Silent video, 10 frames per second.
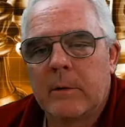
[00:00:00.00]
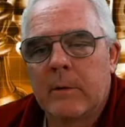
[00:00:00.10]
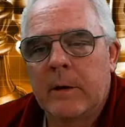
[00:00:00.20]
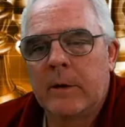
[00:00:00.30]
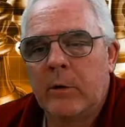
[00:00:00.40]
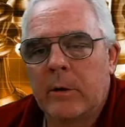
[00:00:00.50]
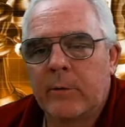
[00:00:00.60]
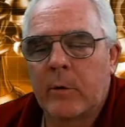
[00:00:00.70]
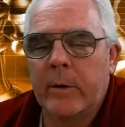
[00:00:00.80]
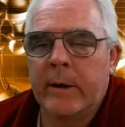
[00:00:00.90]
And you have
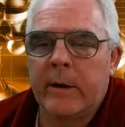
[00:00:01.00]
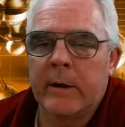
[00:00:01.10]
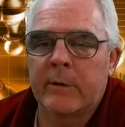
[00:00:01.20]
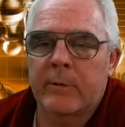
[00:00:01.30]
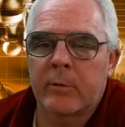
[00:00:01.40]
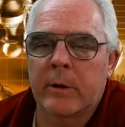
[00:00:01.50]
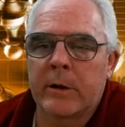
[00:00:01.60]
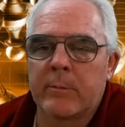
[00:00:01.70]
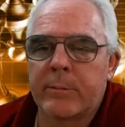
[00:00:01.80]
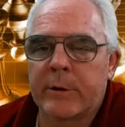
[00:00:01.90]
queen against rook
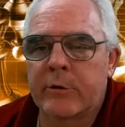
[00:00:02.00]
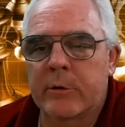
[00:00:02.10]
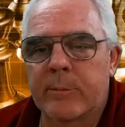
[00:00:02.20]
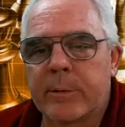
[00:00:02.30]
and bishop.